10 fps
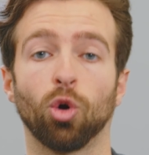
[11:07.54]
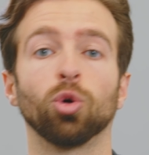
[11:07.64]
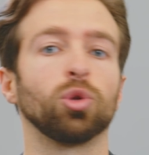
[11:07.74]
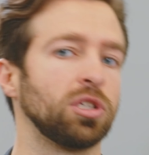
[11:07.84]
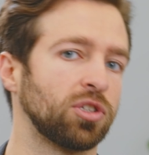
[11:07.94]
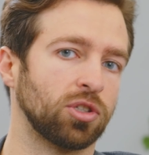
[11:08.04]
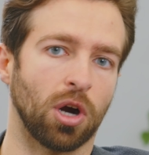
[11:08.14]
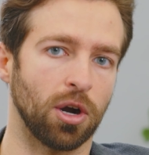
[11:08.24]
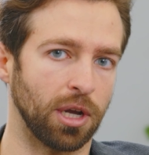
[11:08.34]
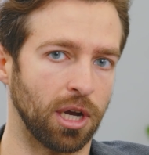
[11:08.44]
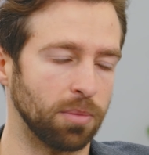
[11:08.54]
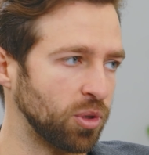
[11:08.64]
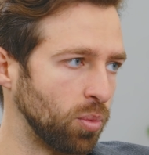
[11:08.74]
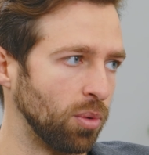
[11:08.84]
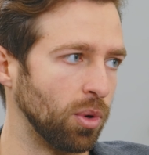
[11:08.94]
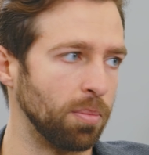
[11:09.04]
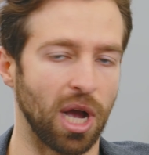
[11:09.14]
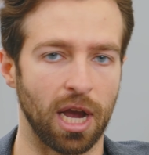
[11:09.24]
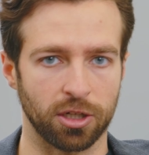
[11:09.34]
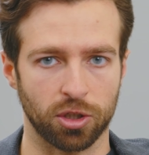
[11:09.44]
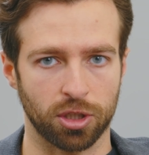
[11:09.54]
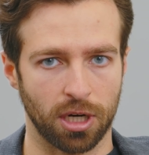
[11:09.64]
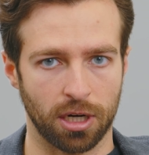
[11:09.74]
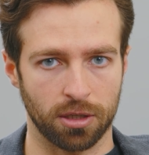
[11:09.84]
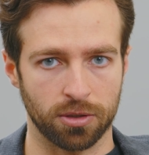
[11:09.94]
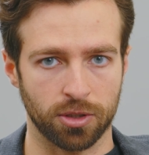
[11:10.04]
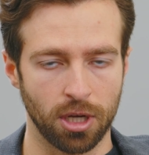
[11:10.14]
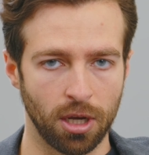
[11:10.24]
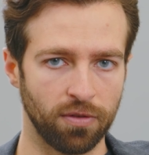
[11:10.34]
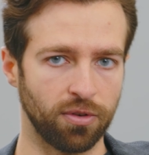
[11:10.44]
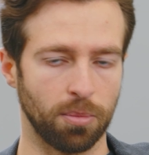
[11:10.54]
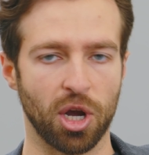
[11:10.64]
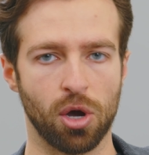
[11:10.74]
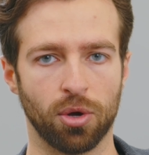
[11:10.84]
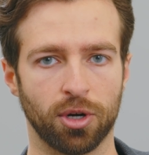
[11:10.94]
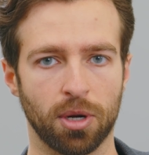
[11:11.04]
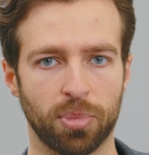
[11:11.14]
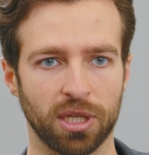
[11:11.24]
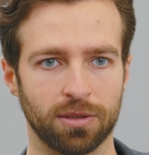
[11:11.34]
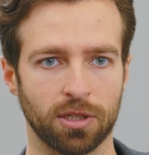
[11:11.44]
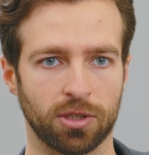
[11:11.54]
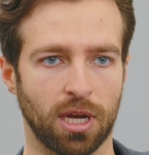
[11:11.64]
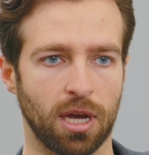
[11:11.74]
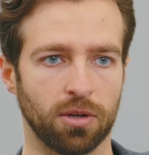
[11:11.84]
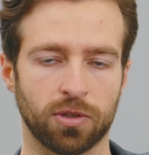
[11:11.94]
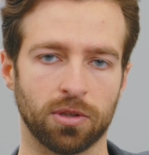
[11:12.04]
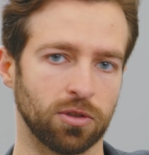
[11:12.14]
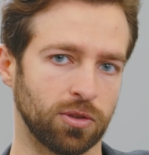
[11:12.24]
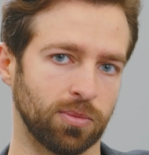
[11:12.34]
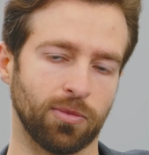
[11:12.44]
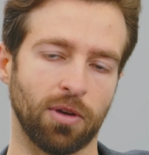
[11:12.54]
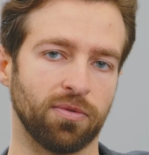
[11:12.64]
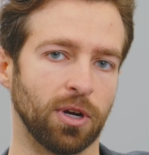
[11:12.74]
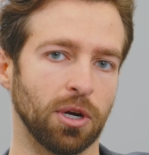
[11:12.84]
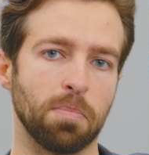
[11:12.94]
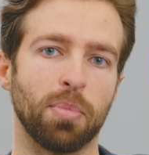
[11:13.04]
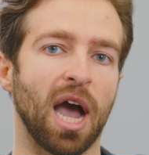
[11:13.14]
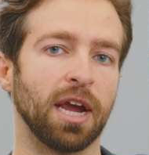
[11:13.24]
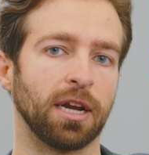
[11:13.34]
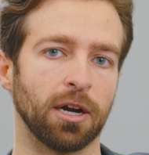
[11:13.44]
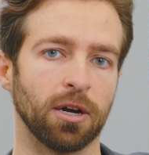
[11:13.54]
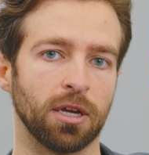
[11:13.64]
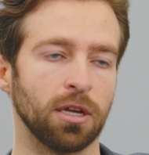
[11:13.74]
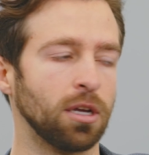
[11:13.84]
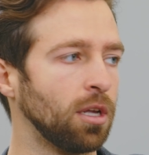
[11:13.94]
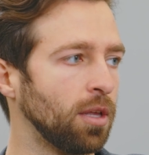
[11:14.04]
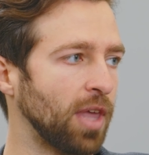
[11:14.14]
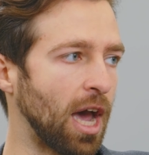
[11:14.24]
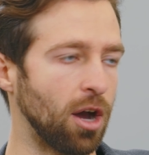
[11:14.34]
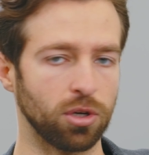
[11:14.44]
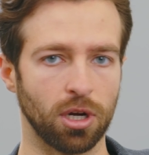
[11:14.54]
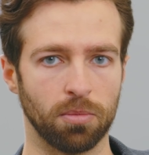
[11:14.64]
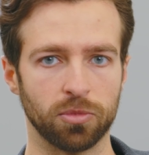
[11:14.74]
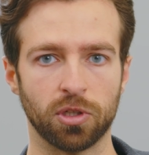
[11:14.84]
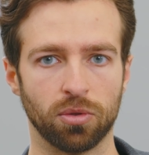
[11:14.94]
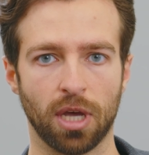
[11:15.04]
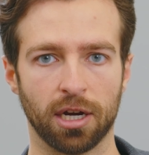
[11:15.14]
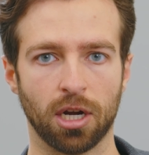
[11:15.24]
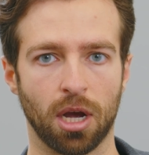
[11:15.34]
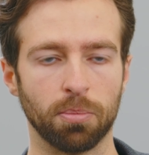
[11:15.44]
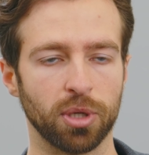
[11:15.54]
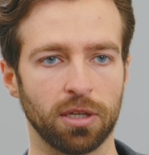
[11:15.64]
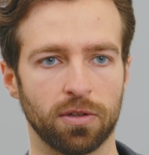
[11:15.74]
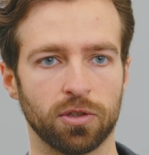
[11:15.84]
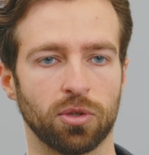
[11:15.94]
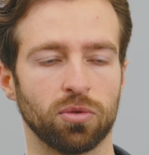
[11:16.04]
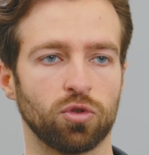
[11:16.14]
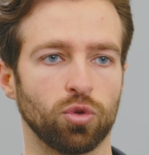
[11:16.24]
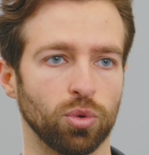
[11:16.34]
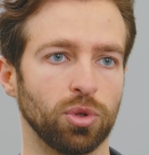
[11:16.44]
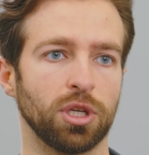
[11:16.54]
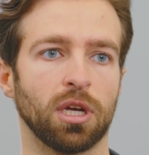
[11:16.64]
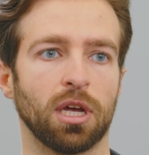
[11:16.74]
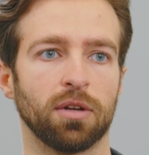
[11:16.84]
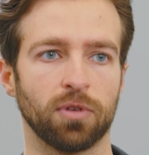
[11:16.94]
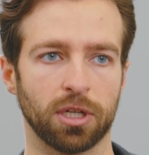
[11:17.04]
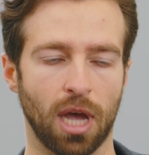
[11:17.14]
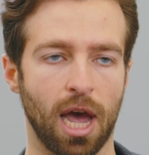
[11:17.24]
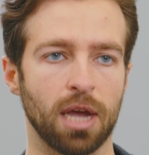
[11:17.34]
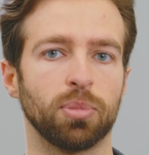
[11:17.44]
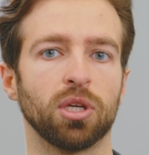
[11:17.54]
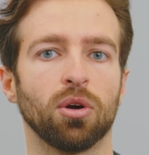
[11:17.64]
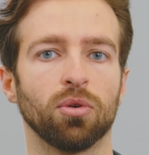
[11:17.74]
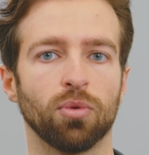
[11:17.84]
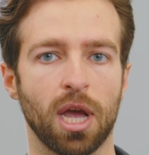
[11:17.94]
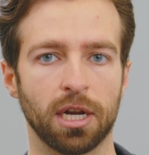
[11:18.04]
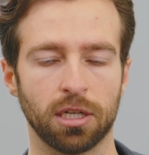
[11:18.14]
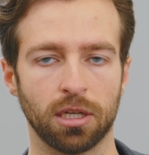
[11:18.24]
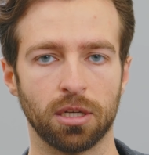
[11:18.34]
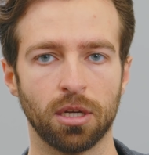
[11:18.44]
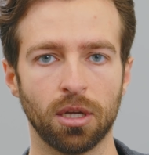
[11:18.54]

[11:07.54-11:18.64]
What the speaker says: early startups where we're buying shares from the owner at big discounts and there's a very binary outcome to that company. These are truly kind of like IPO ready